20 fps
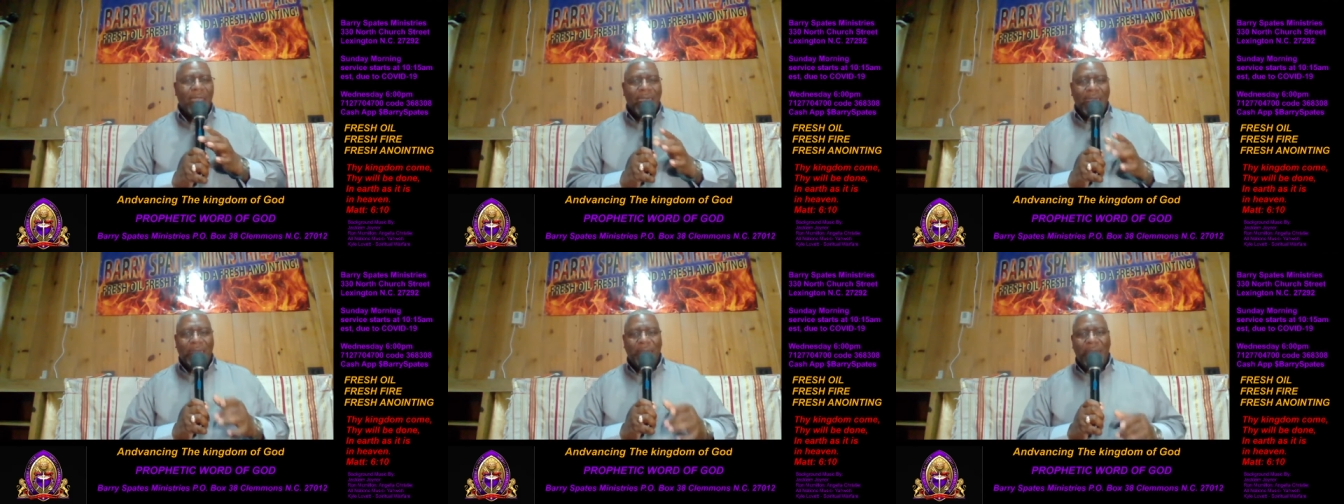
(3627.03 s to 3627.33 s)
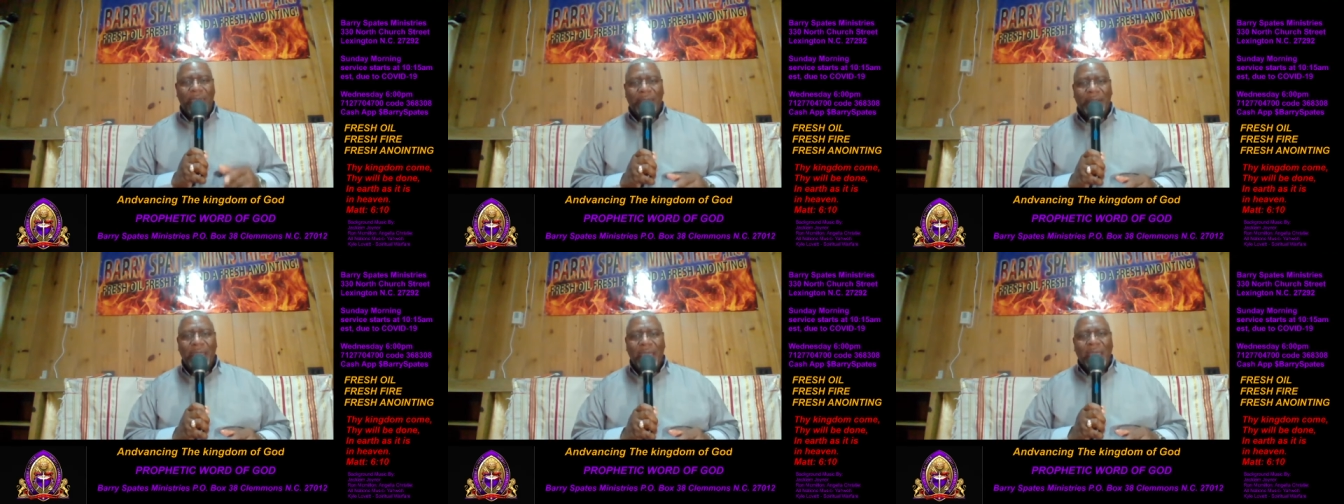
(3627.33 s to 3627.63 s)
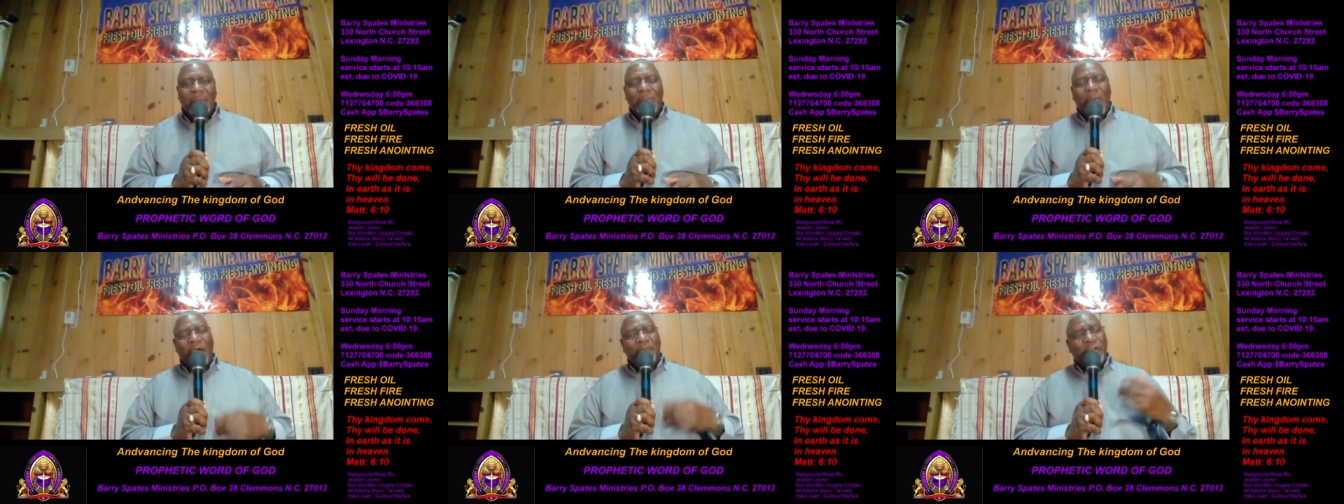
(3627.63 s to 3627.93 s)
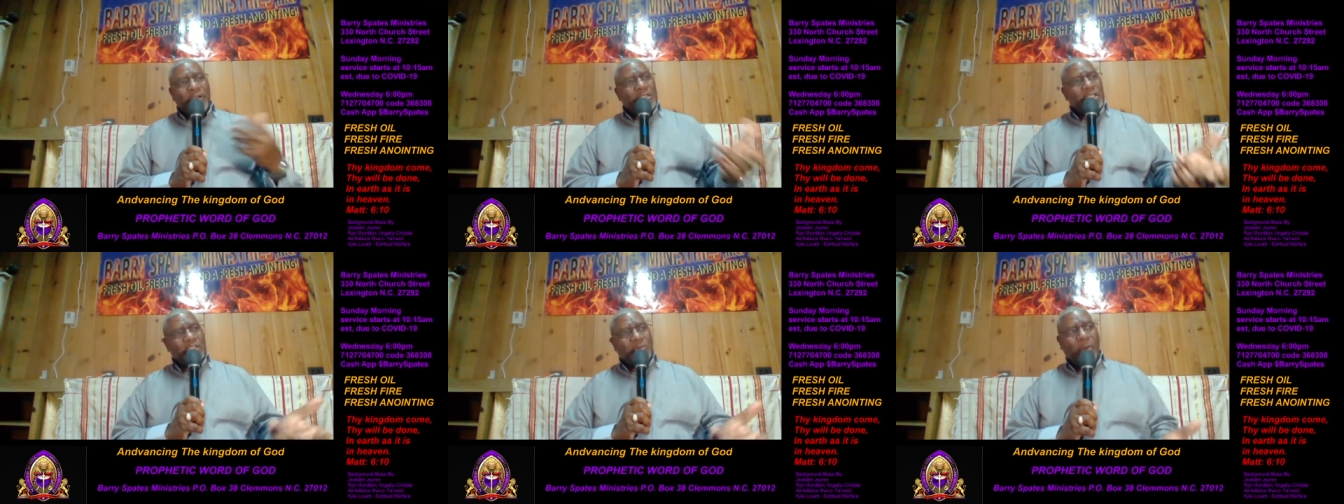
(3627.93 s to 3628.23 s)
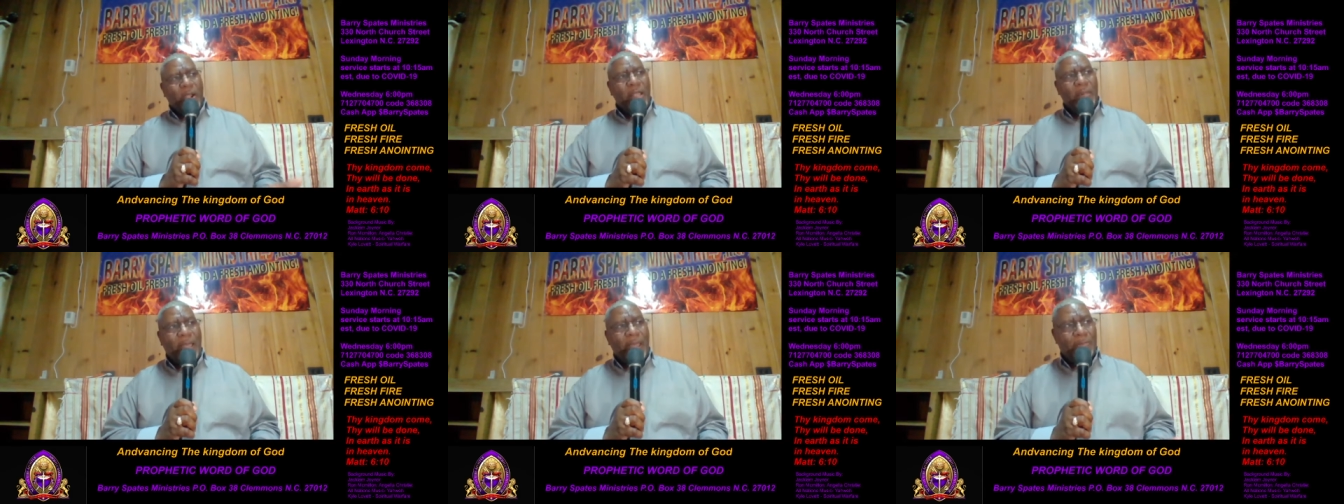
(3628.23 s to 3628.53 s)
Amen. Now, if you just
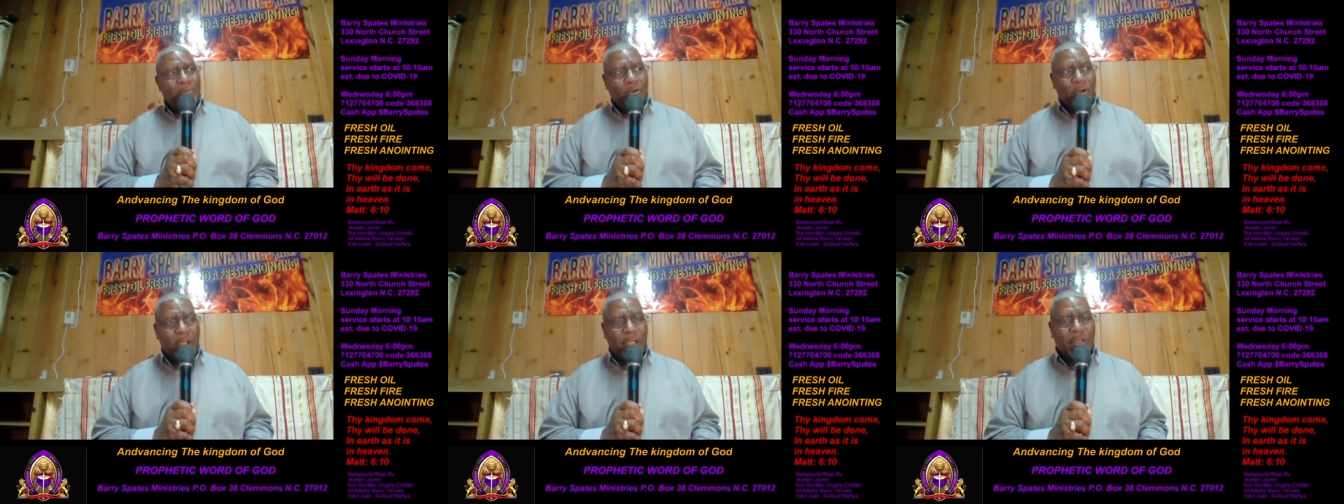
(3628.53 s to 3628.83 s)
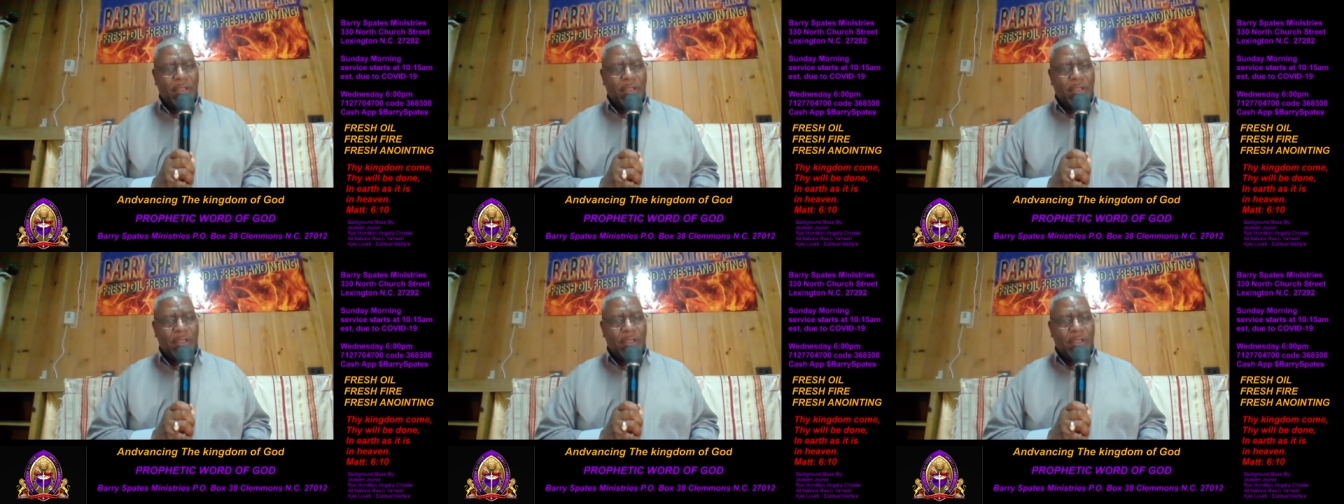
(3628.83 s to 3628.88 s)
prayed that prayer,